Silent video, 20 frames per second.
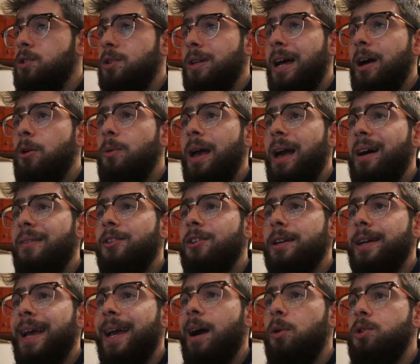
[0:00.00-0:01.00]
now we have our
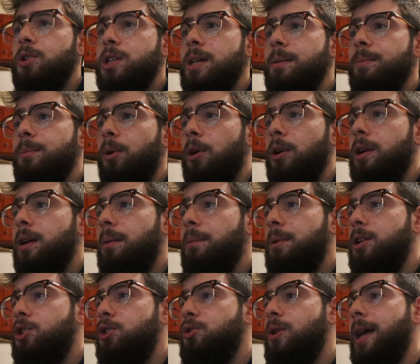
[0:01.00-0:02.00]
couch imported. I'm
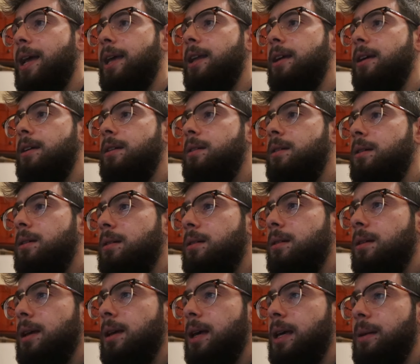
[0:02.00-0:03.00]
going to drag it in
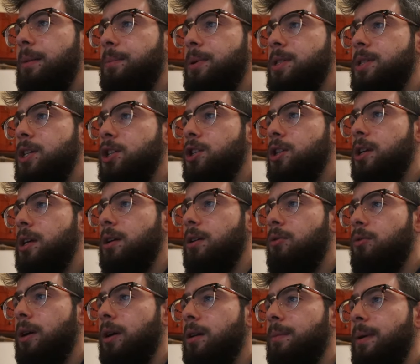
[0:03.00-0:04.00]
and position it
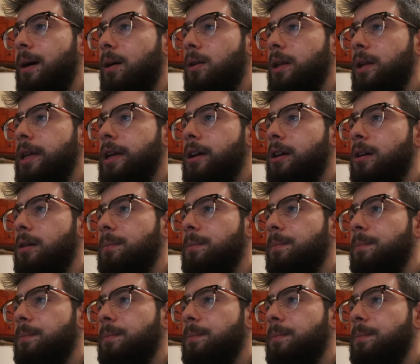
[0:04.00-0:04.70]
right about here.